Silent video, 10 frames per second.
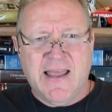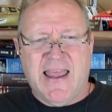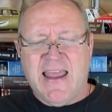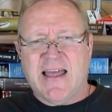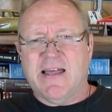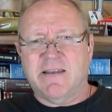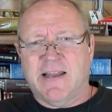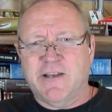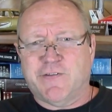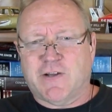And
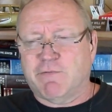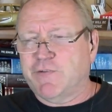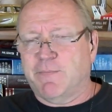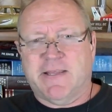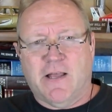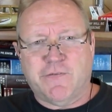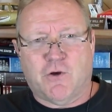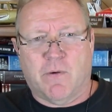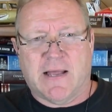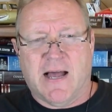I discovered something else
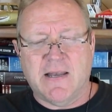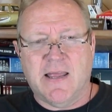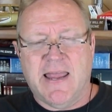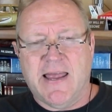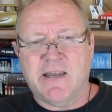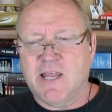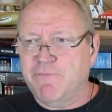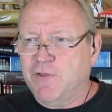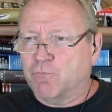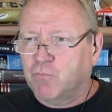going on. And
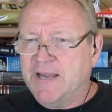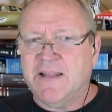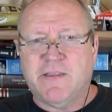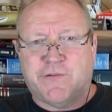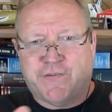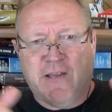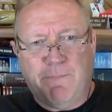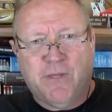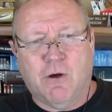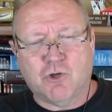if you read the
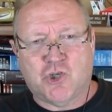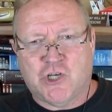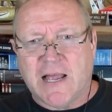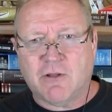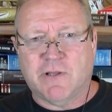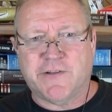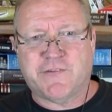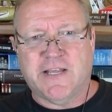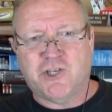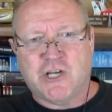CPO checklist,
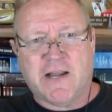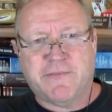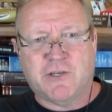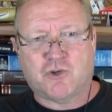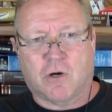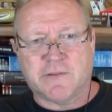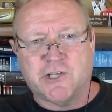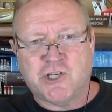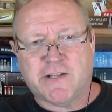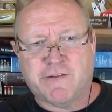they check the trunk, they
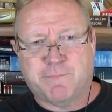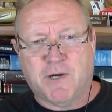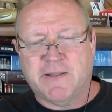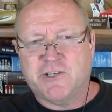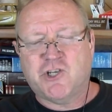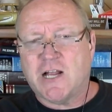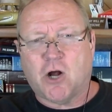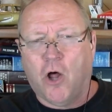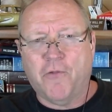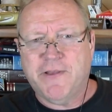check the spare, they check
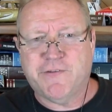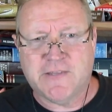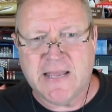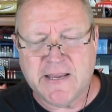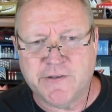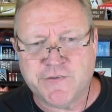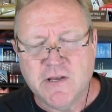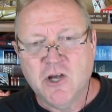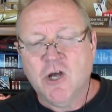all these things.